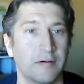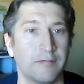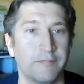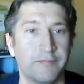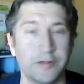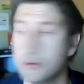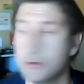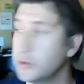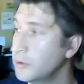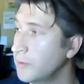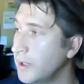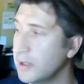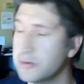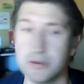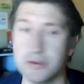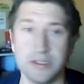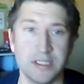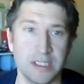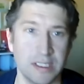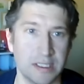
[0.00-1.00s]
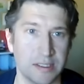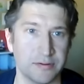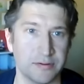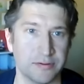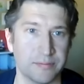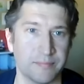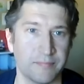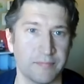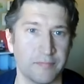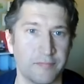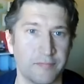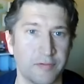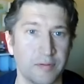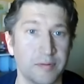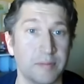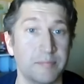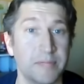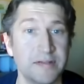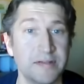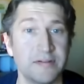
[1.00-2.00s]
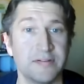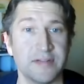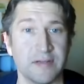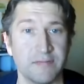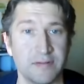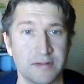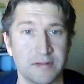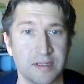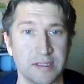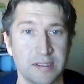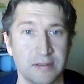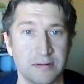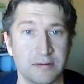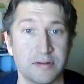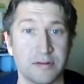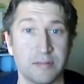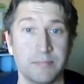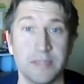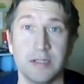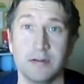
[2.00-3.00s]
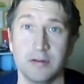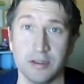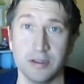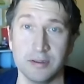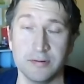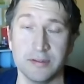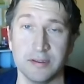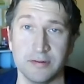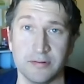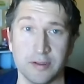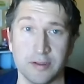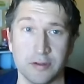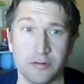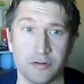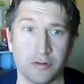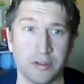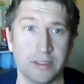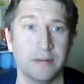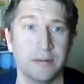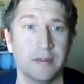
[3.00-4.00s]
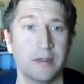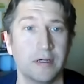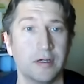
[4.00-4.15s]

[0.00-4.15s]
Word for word: For 200 years, from the mid 17th to mid 19th century,